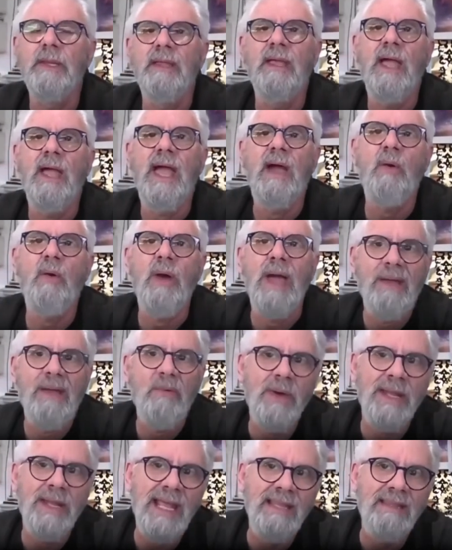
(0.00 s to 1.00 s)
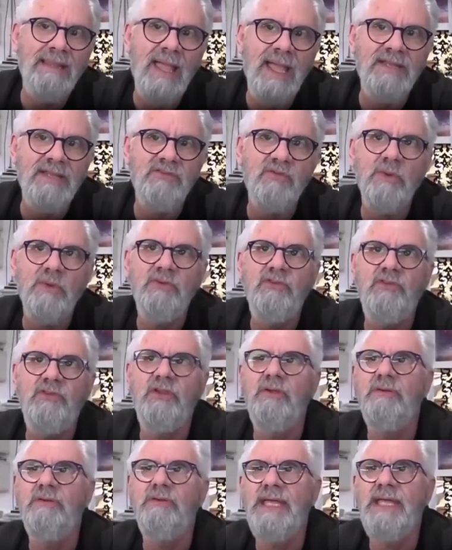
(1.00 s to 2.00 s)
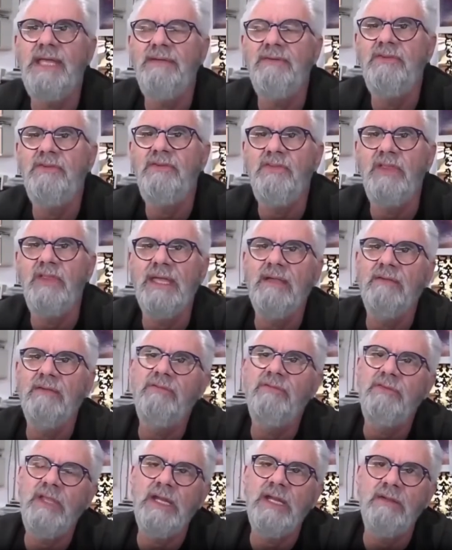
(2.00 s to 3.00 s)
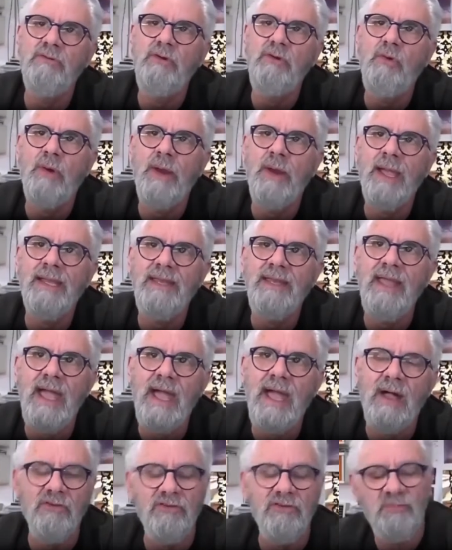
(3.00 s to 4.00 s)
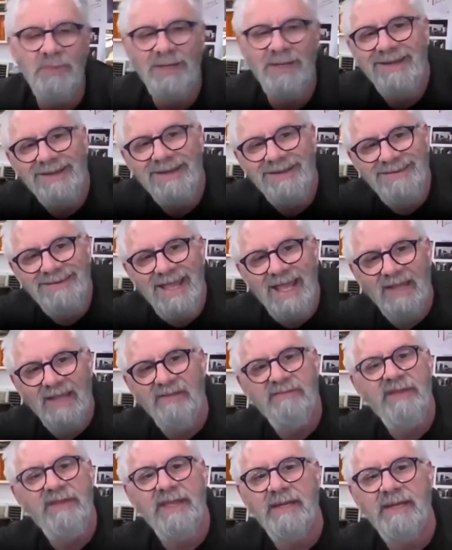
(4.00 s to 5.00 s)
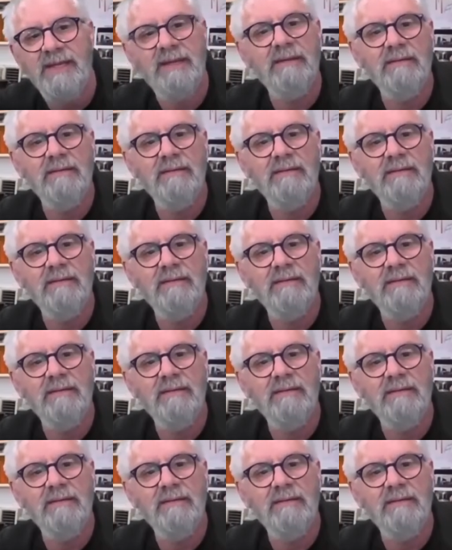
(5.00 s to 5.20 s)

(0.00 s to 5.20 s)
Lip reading: what I liked was too David's thing of grindhouse but elevated.